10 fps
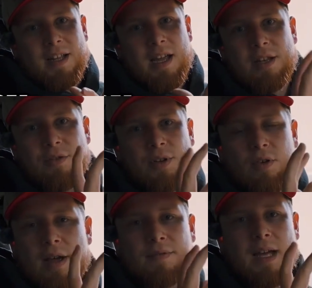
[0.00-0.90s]
And you
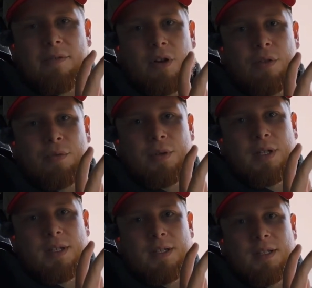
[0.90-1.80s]
don't have to have all
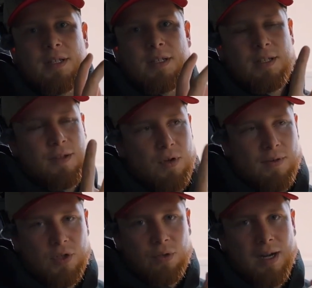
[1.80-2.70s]
three. If you
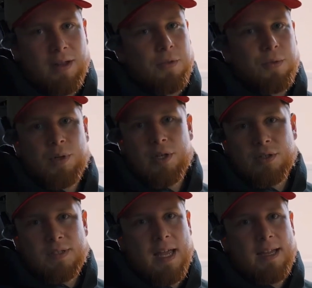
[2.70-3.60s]
have 2 out of the 3,
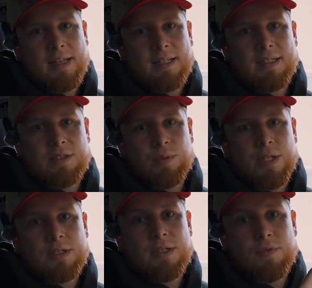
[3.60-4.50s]
you're set in any
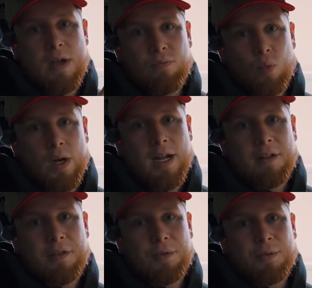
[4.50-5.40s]
situation. If you have 1 out
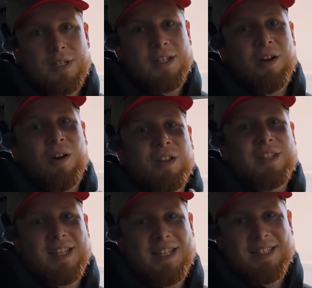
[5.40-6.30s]
of the 3, all
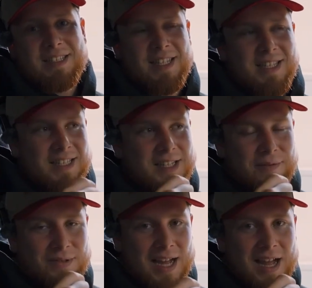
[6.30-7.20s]
it takes is
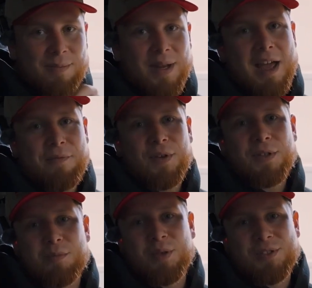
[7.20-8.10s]
enough time and
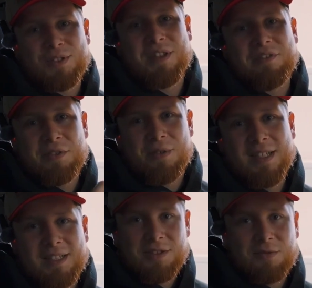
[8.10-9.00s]
effort to put yourself in the
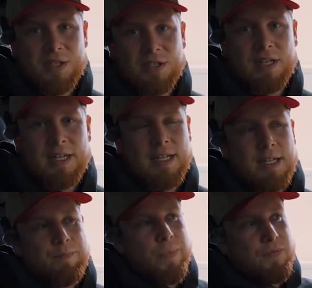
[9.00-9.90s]
right situation.
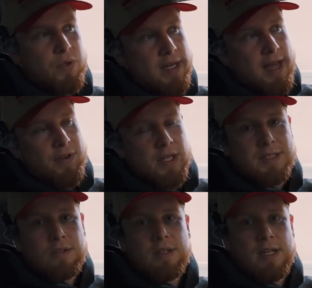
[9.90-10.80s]
If you can have
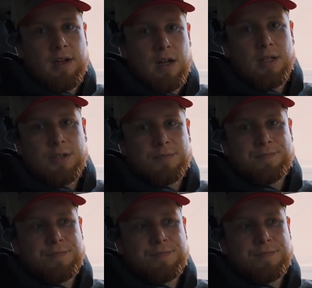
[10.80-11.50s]
hustle and knowledge,